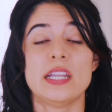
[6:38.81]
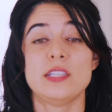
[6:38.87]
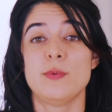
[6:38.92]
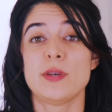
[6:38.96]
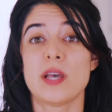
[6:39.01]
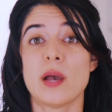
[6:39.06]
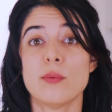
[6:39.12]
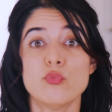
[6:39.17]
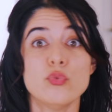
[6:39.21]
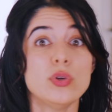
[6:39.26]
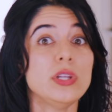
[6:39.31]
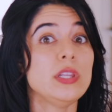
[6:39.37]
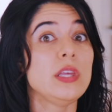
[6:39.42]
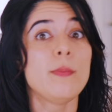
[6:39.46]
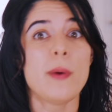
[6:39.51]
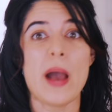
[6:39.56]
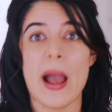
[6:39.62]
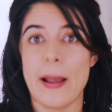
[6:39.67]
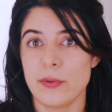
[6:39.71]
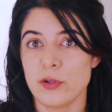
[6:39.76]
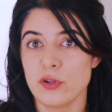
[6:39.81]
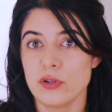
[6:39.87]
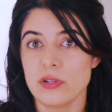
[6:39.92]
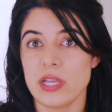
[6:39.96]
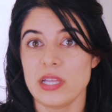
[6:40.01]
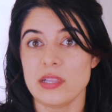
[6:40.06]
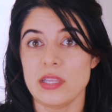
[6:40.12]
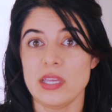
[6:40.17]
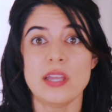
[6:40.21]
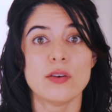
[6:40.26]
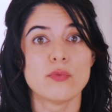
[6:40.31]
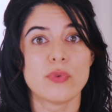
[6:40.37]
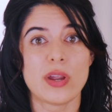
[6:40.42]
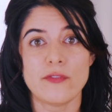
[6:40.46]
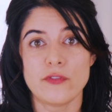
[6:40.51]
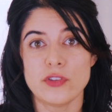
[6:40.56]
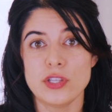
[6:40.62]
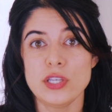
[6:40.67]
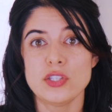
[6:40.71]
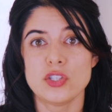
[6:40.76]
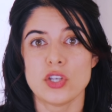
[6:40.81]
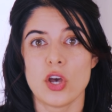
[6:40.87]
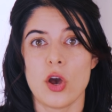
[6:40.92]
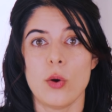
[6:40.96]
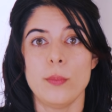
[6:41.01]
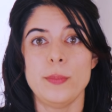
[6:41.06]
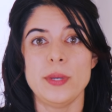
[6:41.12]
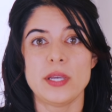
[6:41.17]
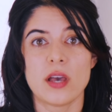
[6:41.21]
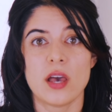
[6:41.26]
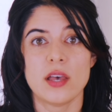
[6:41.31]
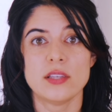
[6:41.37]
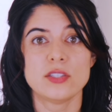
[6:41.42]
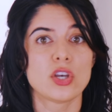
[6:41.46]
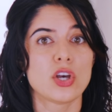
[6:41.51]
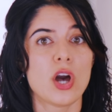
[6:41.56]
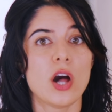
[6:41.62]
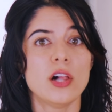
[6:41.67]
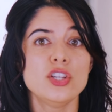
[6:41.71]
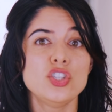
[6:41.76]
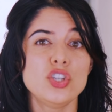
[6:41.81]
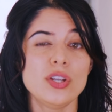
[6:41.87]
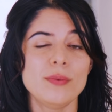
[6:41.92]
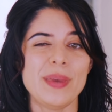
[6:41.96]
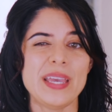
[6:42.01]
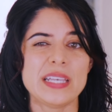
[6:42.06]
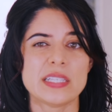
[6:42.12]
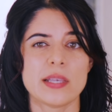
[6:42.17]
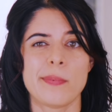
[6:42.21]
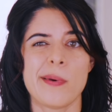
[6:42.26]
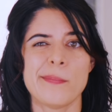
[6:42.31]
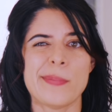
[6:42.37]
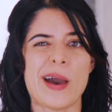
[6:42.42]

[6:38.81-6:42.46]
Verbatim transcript: It has become really popular lately, and rightfully so, because collagen makes up